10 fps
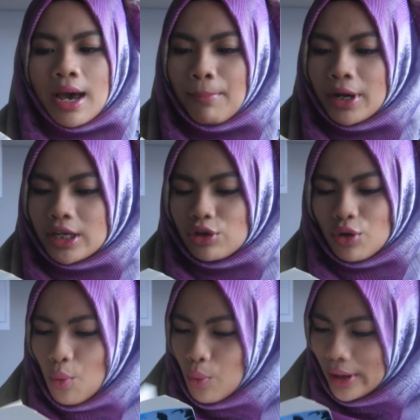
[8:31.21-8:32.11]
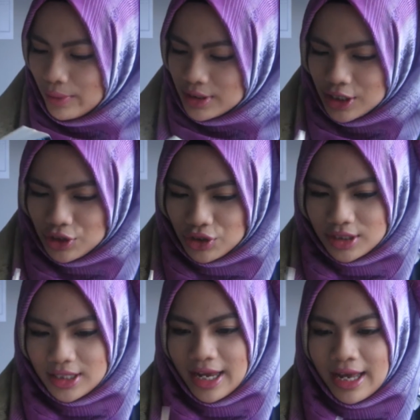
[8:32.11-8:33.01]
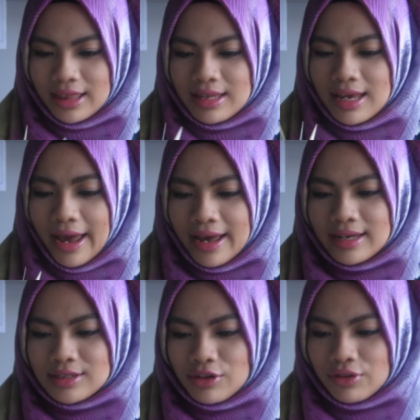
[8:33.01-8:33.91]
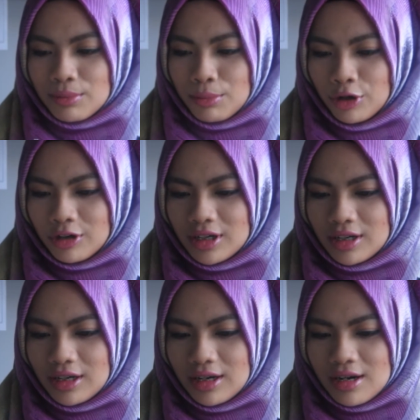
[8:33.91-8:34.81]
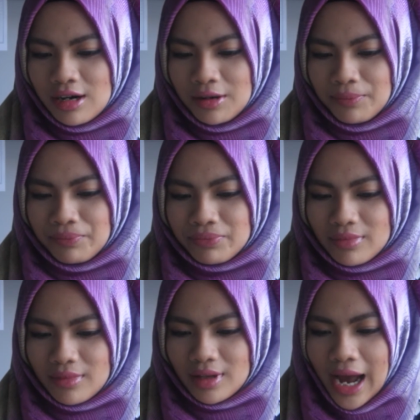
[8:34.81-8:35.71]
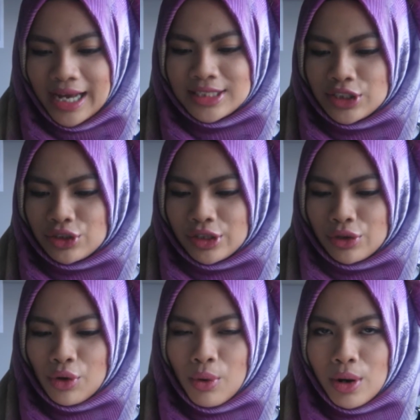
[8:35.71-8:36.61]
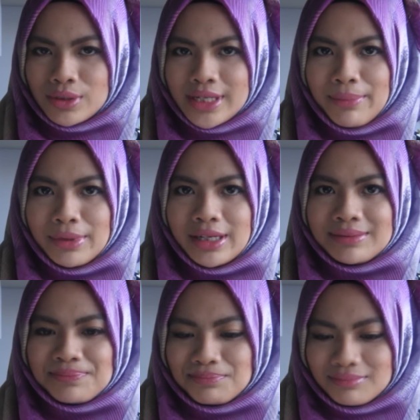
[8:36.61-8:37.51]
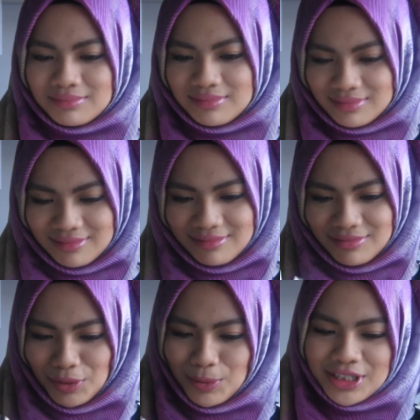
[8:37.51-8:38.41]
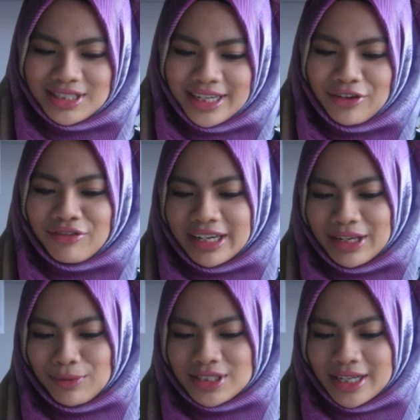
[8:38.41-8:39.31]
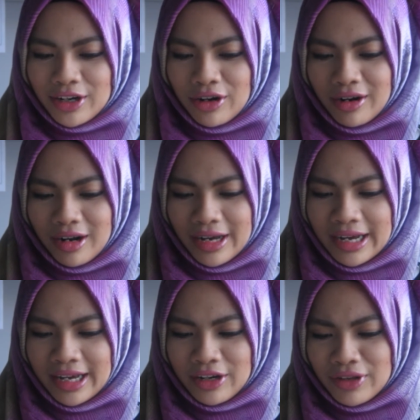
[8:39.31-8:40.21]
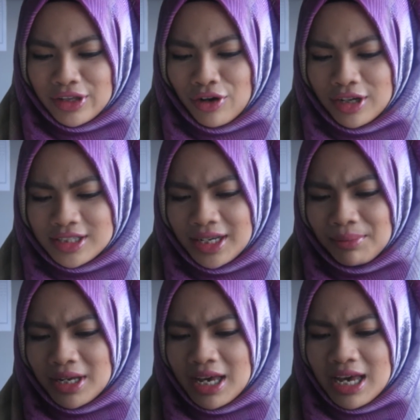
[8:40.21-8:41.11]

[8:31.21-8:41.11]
But you know what was interesting? At the end of the book, I still didn't know what was happening, which is kind of funny, which is kind of like the concept.